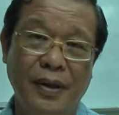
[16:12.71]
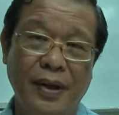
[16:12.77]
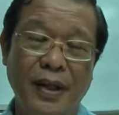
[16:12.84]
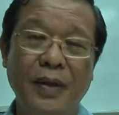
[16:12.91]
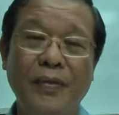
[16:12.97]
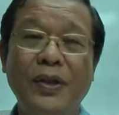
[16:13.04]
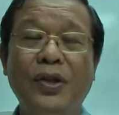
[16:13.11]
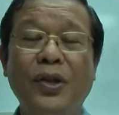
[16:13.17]

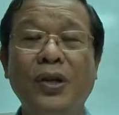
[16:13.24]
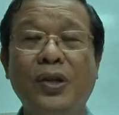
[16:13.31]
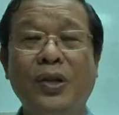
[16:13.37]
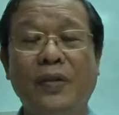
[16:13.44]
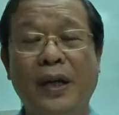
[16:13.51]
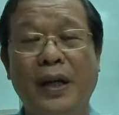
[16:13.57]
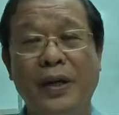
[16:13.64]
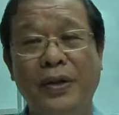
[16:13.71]
And they have a change
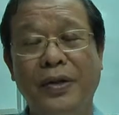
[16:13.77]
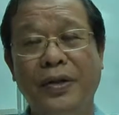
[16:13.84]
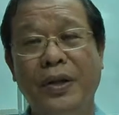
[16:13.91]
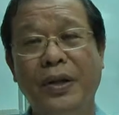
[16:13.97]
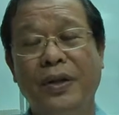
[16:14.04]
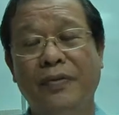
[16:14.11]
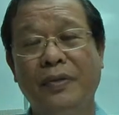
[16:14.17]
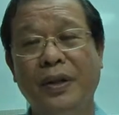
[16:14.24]
of heart.
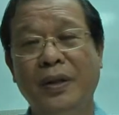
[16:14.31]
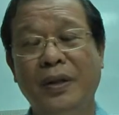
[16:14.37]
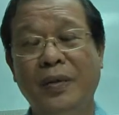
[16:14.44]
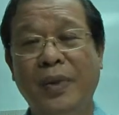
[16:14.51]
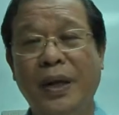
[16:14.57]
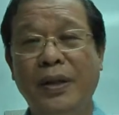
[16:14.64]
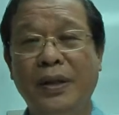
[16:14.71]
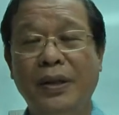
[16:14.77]
Instead of
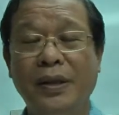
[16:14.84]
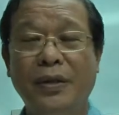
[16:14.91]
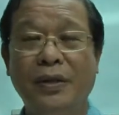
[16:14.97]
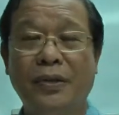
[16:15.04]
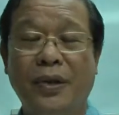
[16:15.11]
debating,